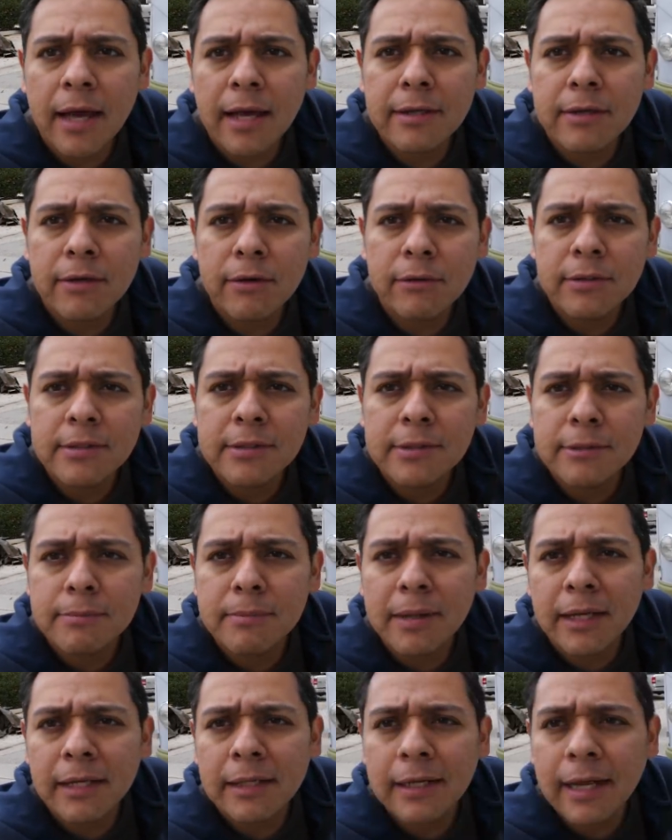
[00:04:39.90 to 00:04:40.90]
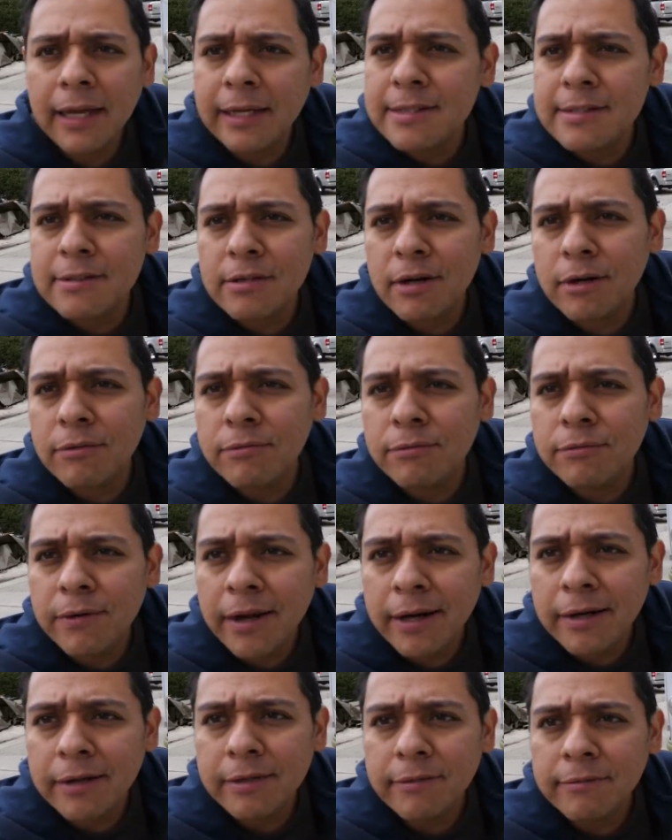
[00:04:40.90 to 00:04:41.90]
I noticed that my lights are
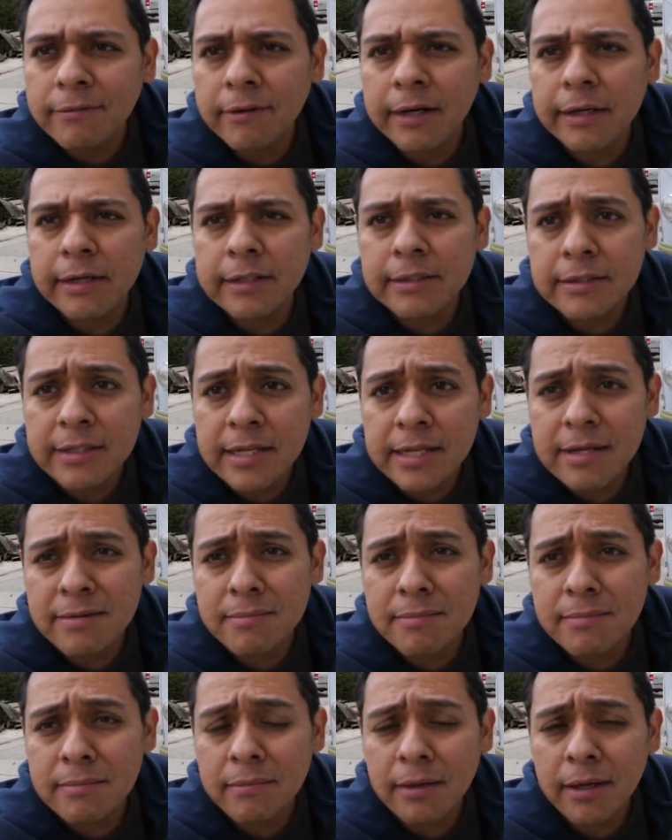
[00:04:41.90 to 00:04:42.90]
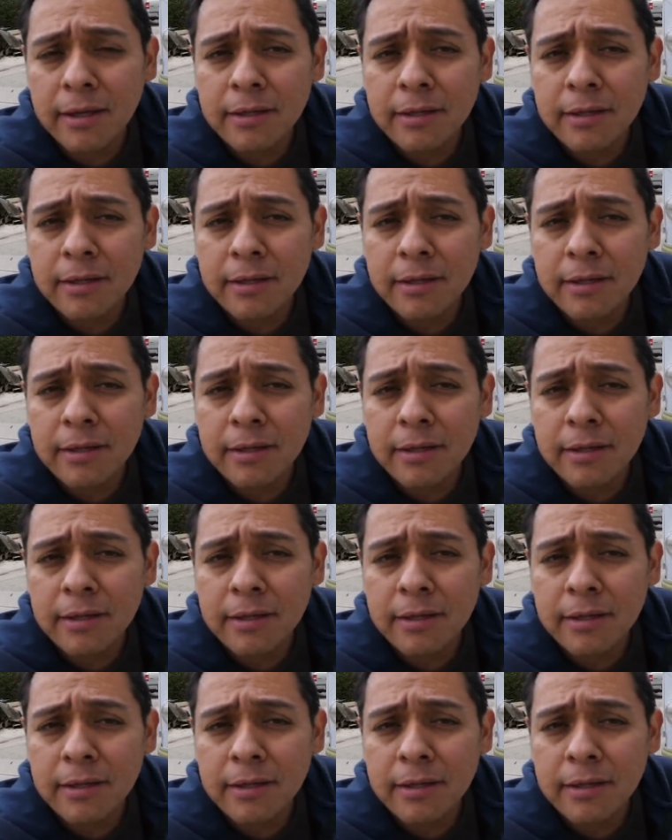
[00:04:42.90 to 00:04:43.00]
very, very dim.